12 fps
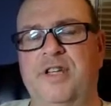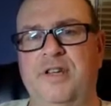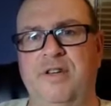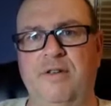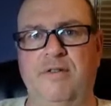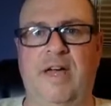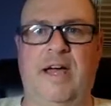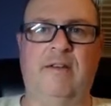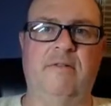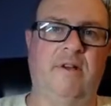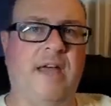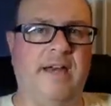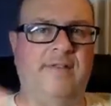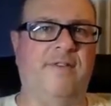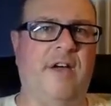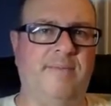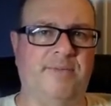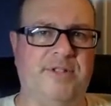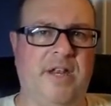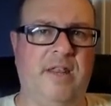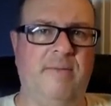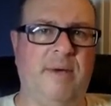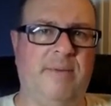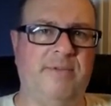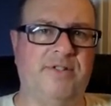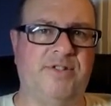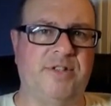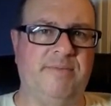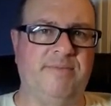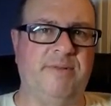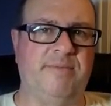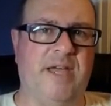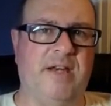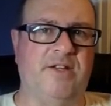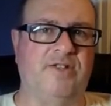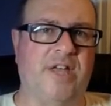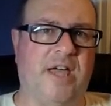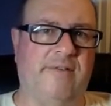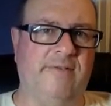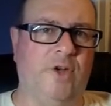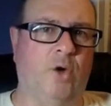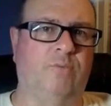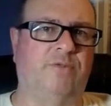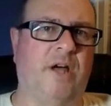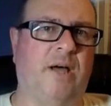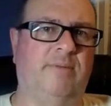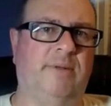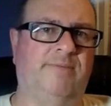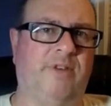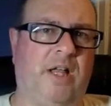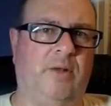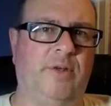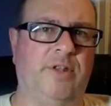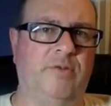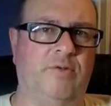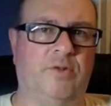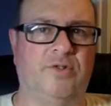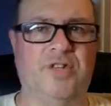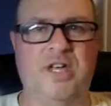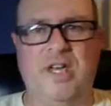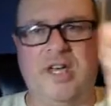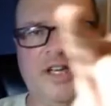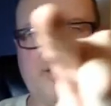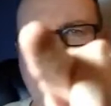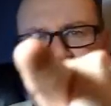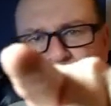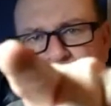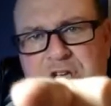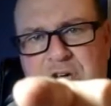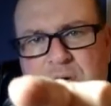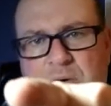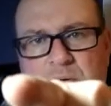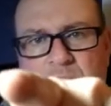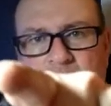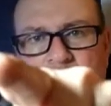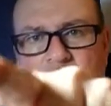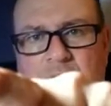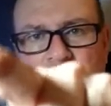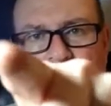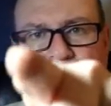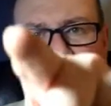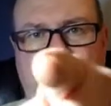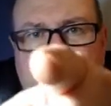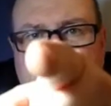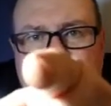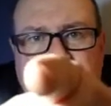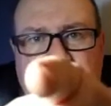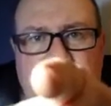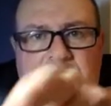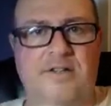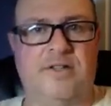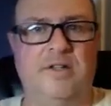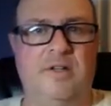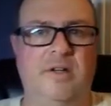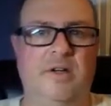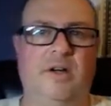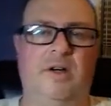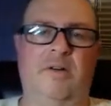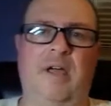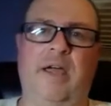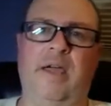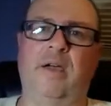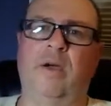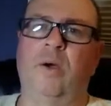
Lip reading: need to do that. 95% of the members seem to manage to have no problem following the rules, except for you 5%ers. Okay?